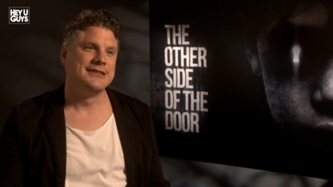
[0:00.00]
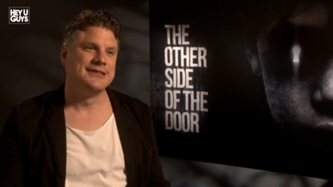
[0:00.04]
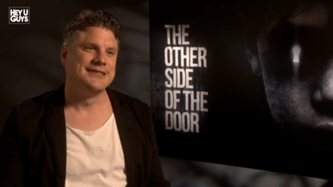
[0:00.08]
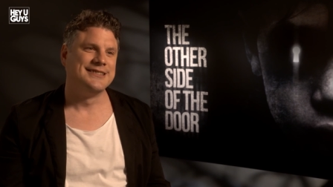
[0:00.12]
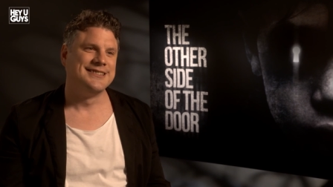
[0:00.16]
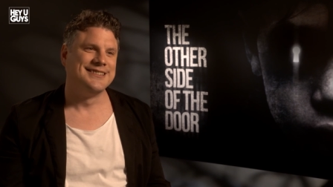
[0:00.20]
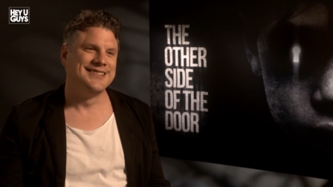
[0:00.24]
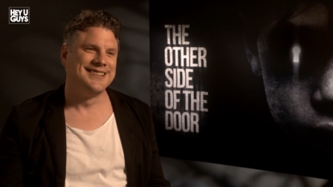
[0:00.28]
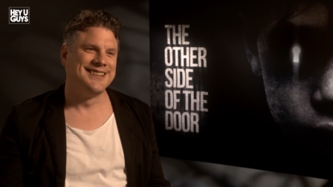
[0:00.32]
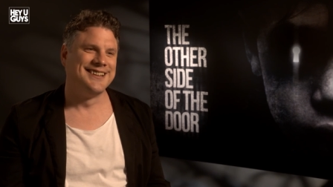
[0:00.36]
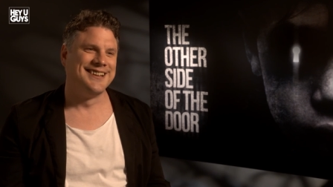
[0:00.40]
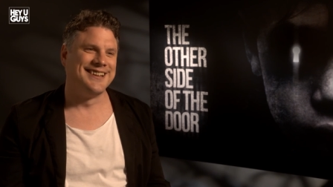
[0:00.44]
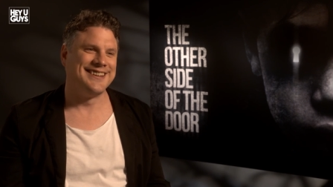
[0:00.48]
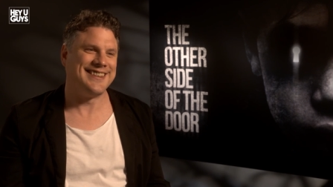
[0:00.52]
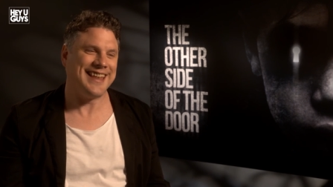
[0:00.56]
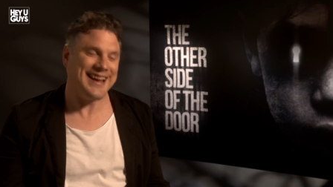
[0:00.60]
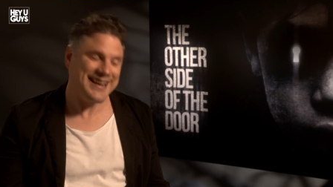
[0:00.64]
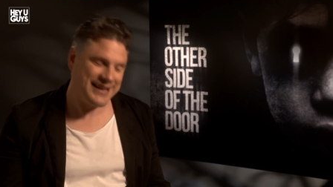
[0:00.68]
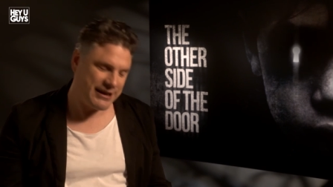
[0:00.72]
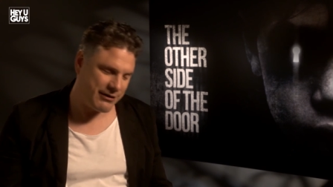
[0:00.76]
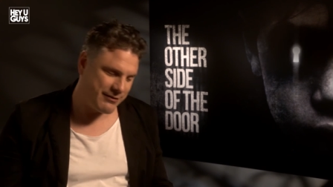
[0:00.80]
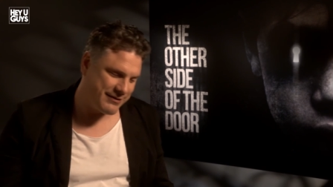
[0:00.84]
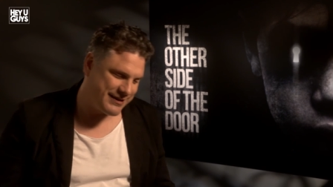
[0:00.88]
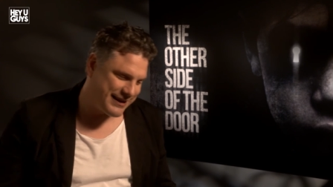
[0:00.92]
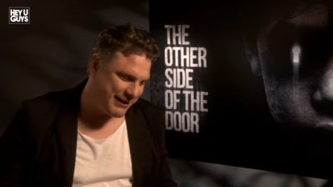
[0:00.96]
Thank you so Thank
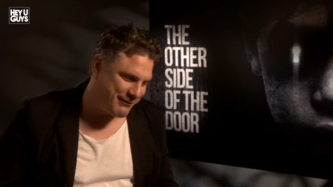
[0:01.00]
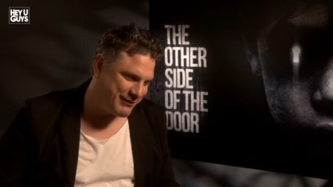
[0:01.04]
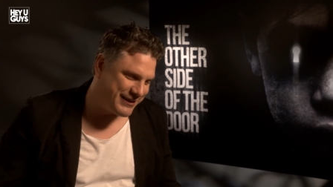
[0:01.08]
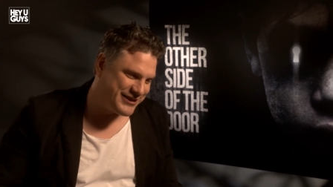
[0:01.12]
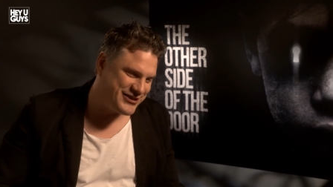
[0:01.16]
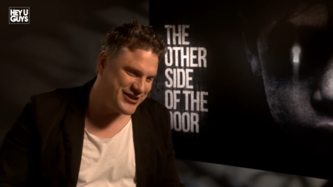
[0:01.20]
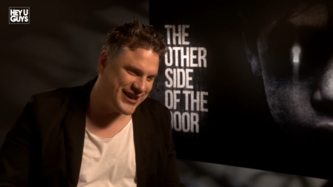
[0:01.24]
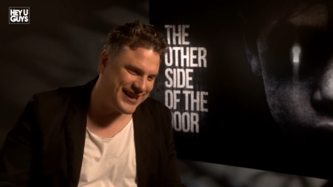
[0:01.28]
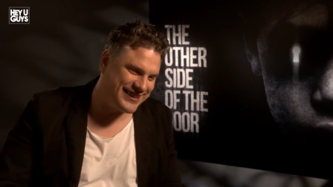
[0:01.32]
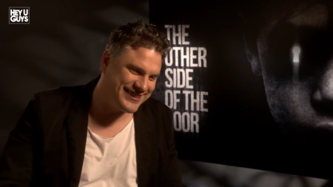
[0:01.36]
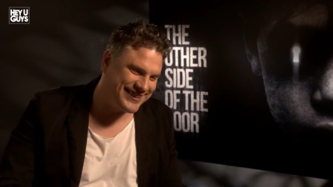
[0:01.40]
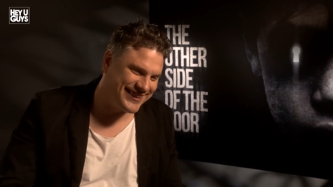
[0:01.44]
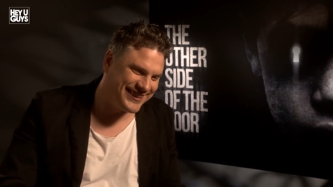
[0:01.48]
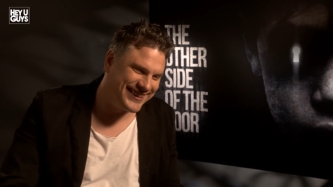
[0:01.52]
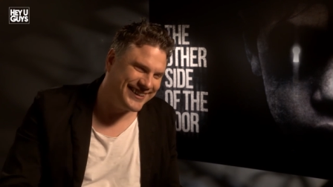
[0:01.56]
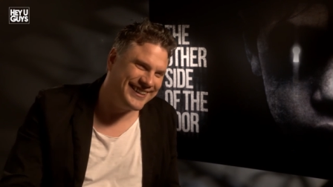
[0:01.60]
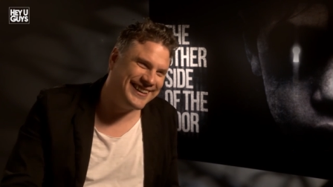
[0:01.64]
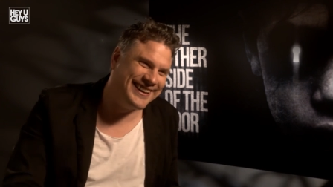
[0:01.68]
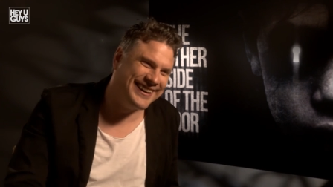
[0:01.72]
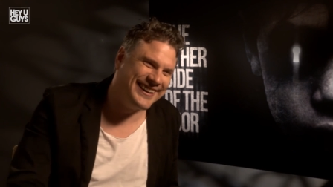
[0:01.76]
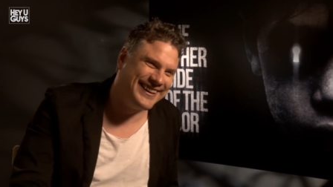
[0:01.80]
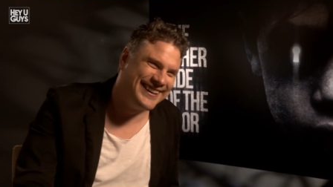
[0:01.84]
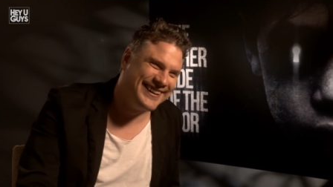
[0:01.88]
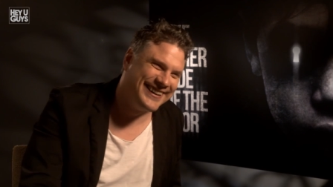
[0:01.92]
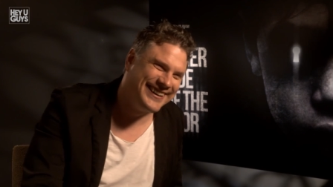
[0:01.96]
much you. for sitting down with yeah. us.